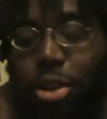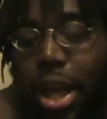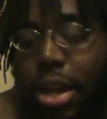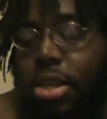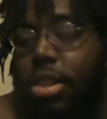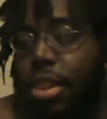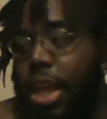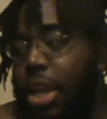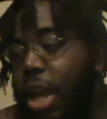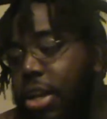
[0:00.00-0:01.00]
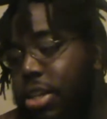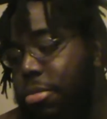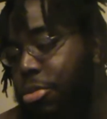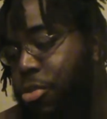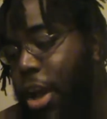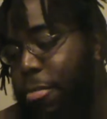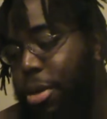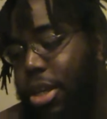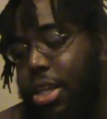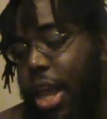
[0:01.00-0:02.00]
like they get some draft
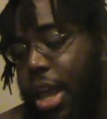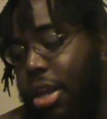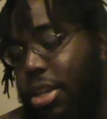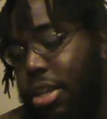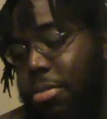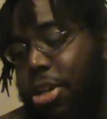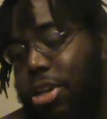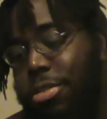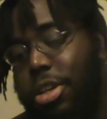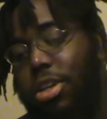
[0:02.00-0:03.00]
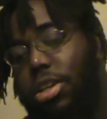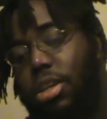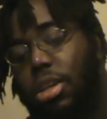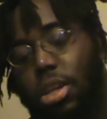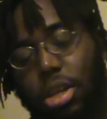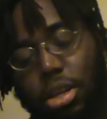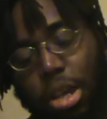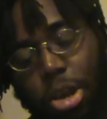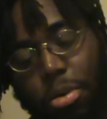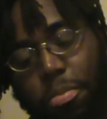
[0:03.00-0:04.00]
picks and some current,
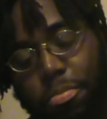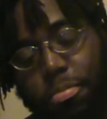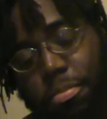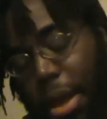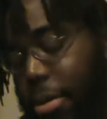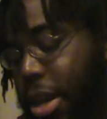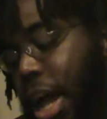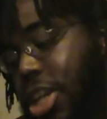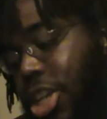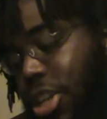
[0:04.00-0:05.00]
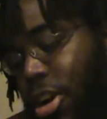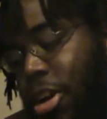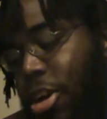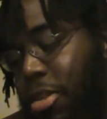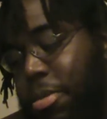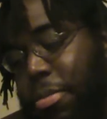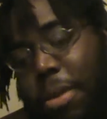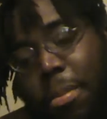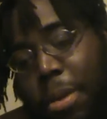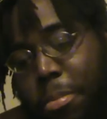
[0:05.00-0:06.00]
maybe not stars, but
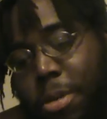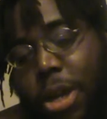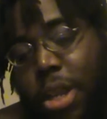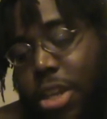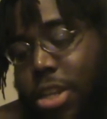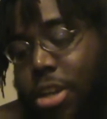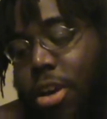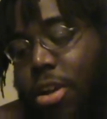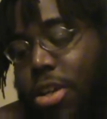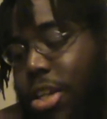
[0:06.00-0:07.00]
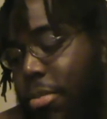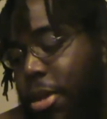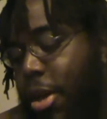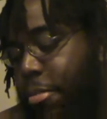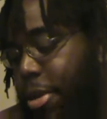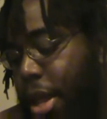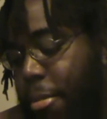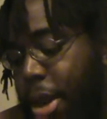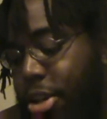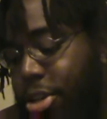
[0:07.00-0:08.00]
maybe budding stars, some young
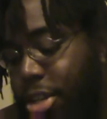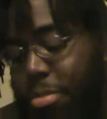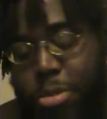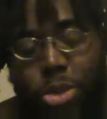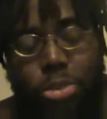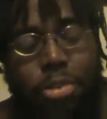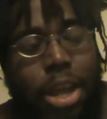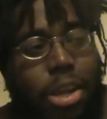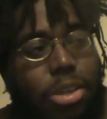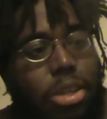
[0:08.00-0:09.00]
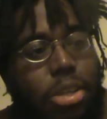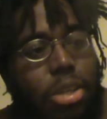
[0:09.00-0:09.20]
playmakers to build around.